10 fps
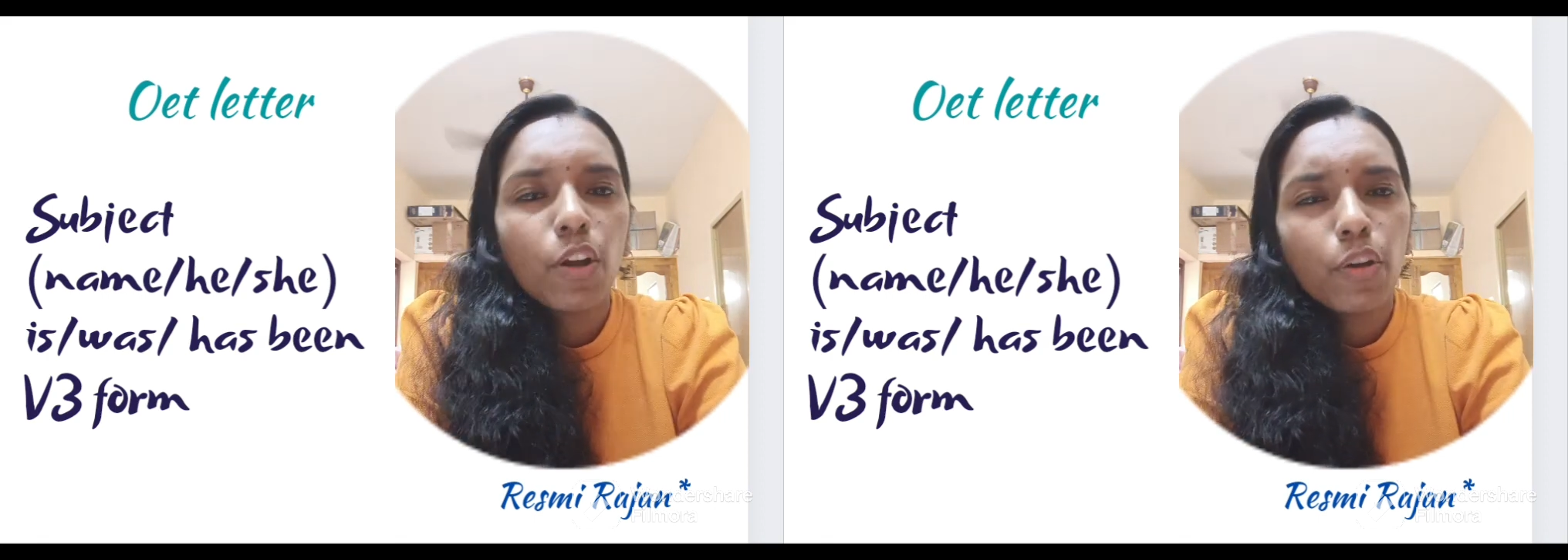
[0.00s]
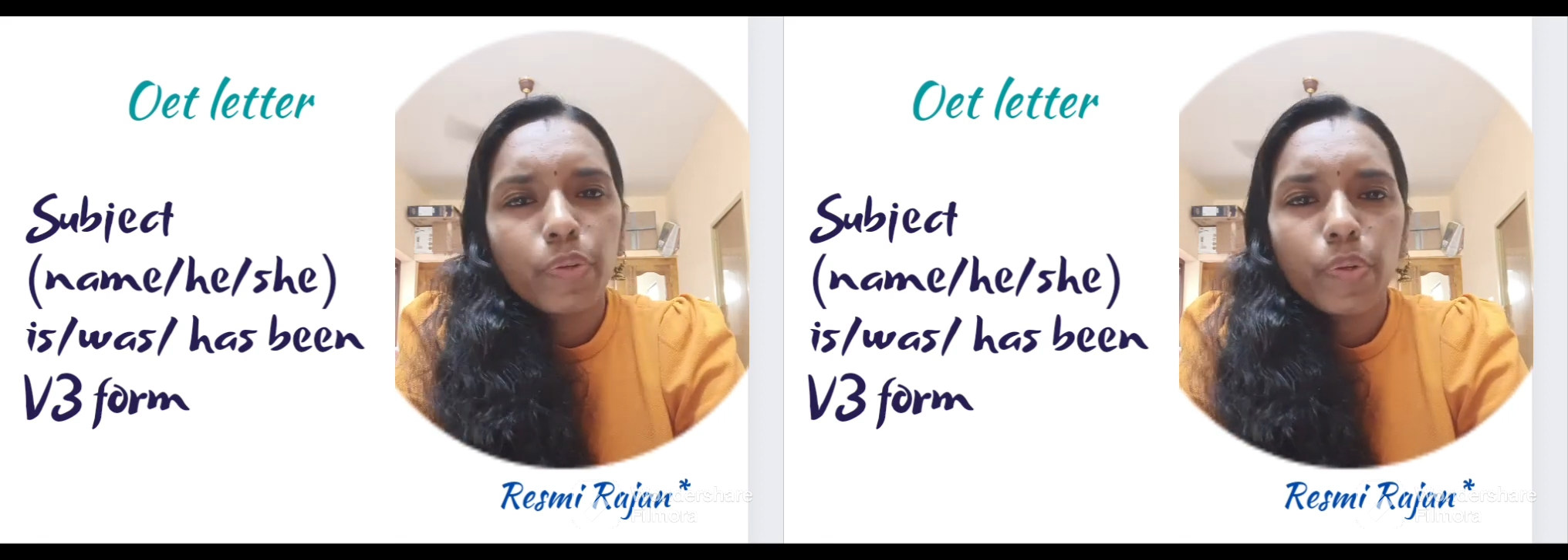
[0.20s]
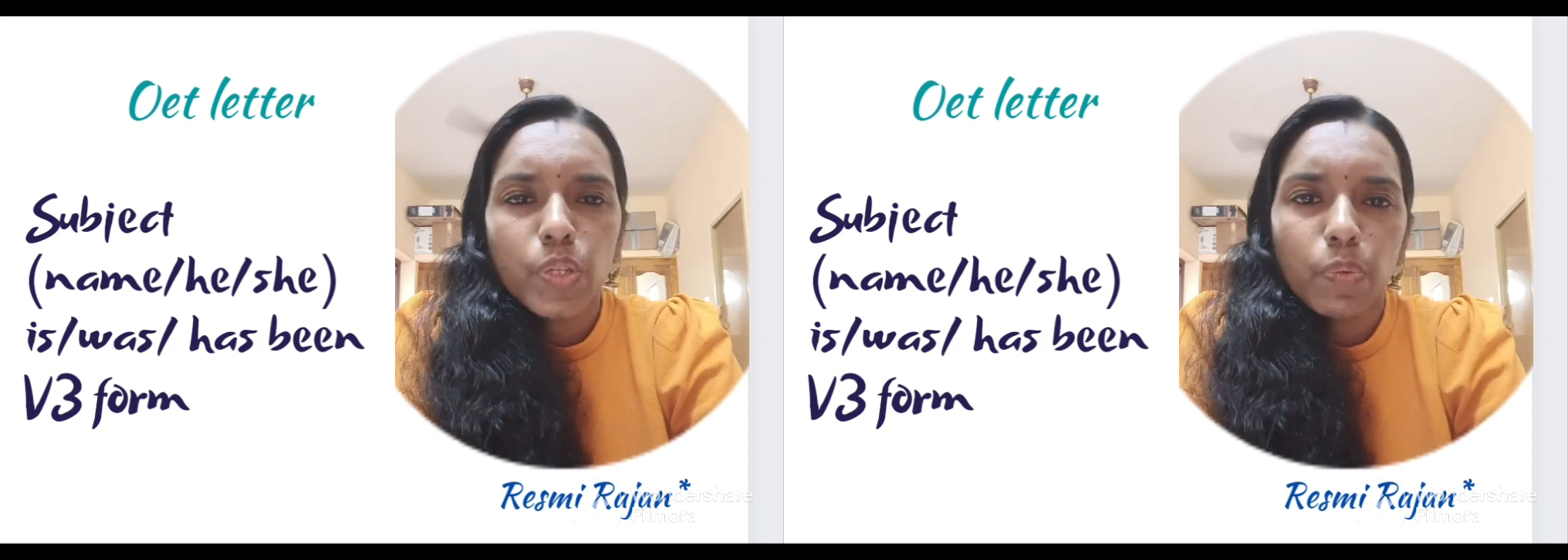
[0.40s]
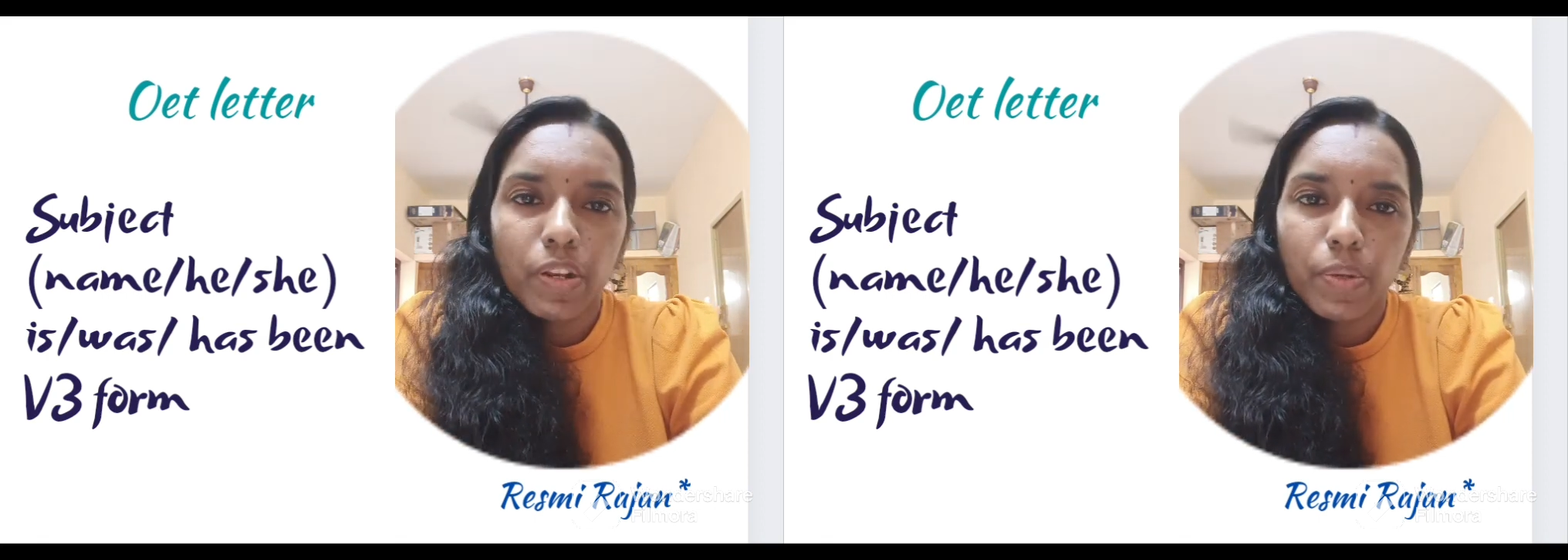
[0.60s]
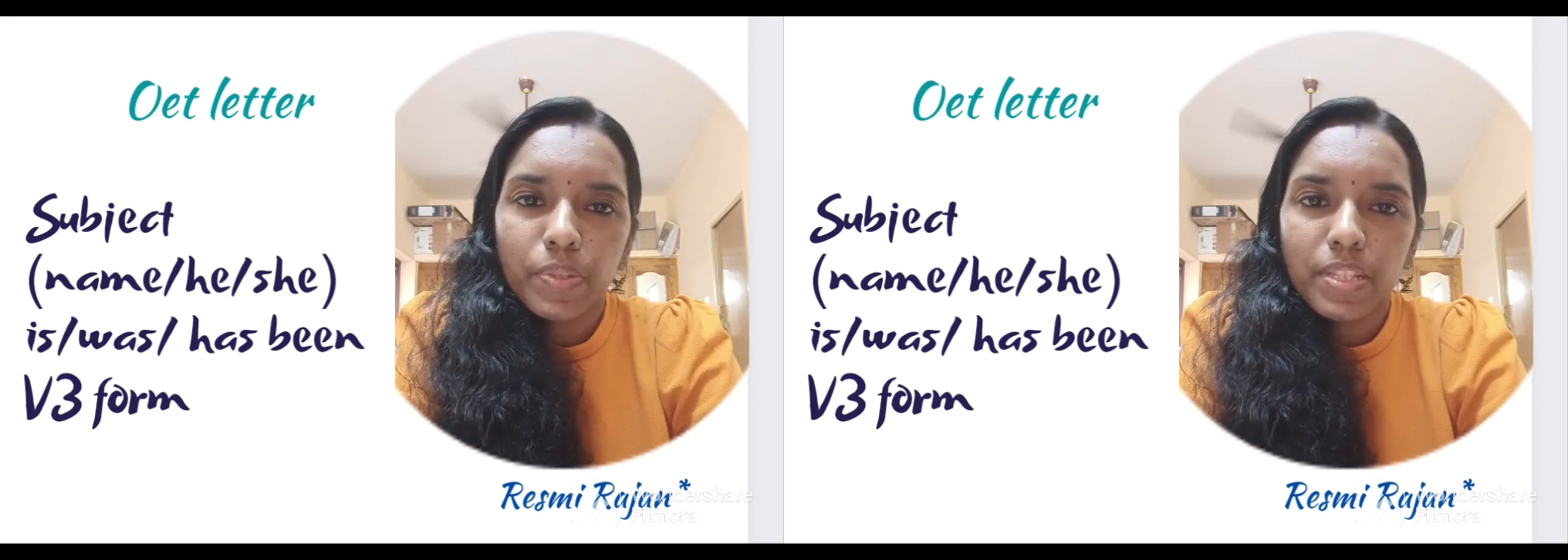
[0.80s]
of course you
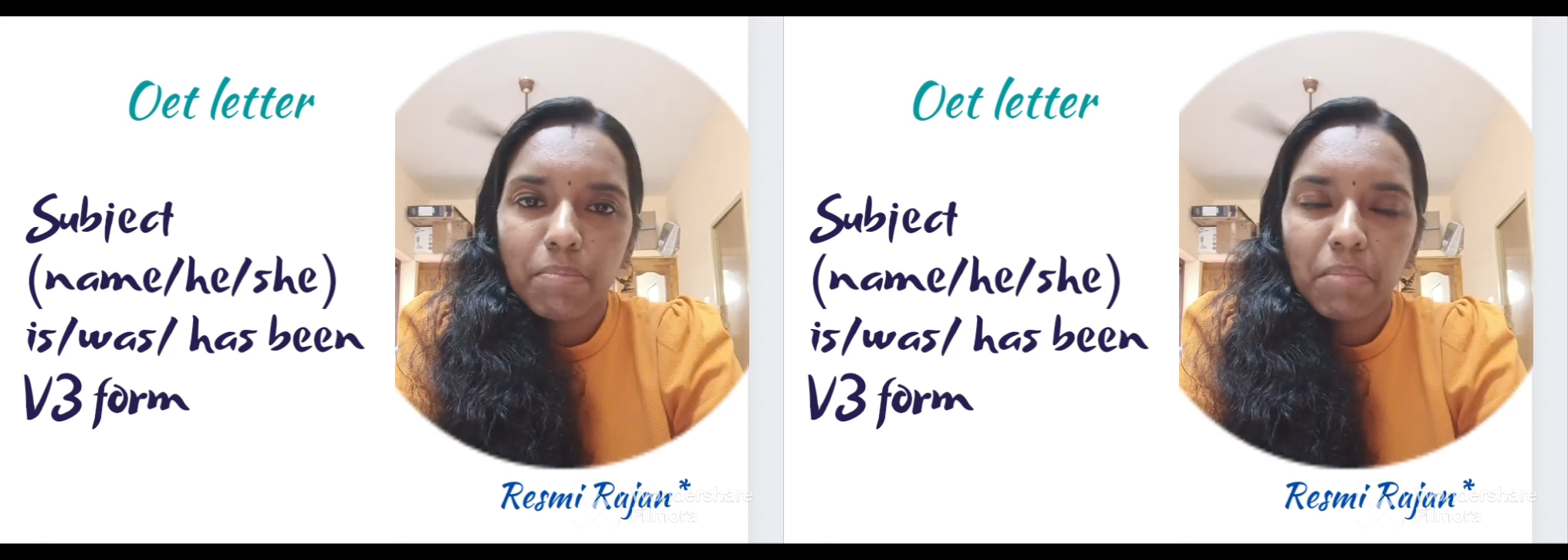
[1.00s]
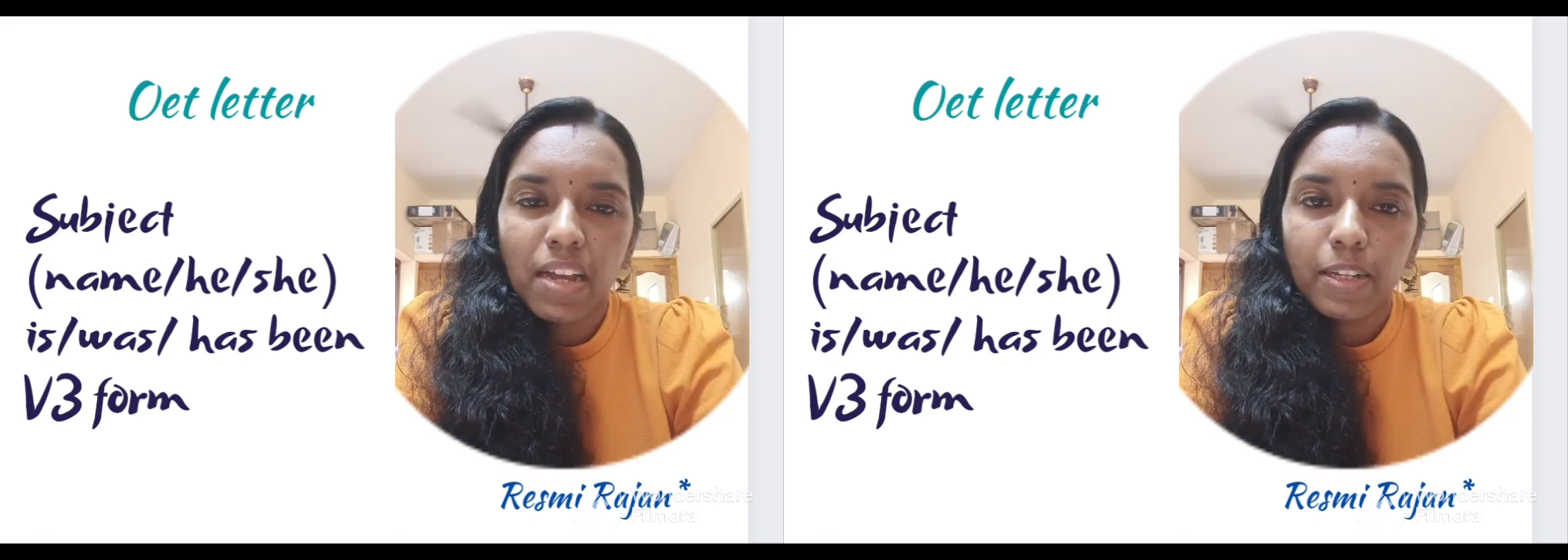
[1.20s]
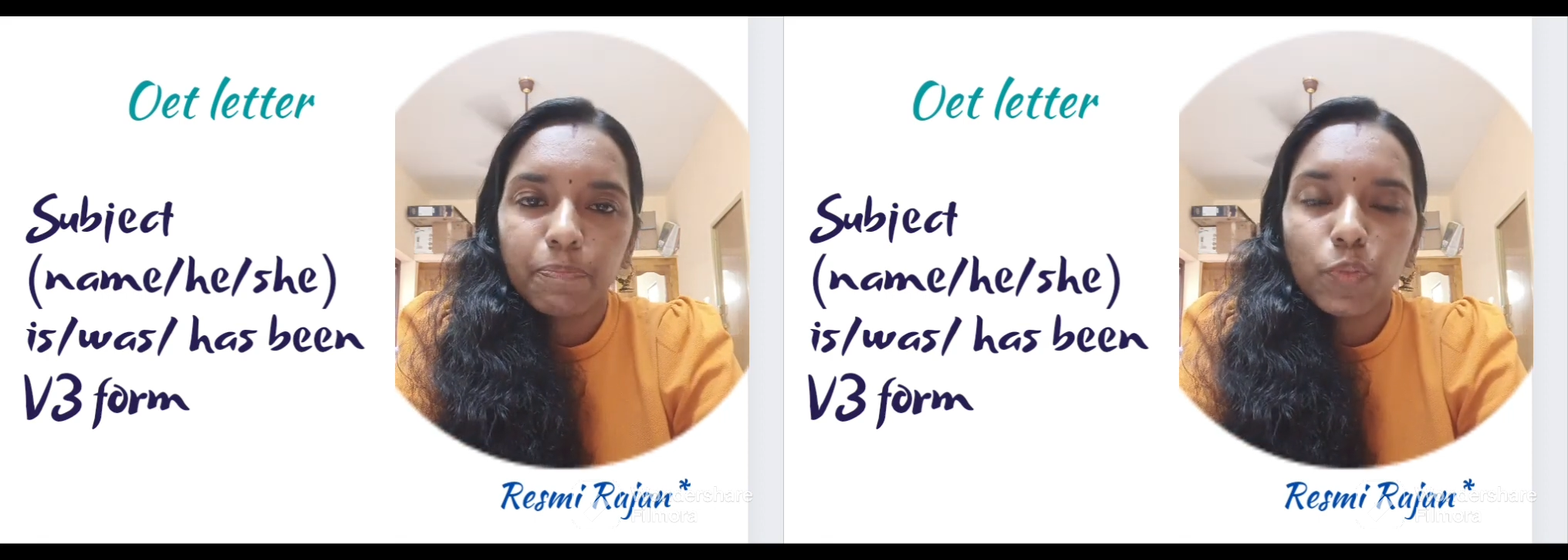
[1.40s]
will lose the mark.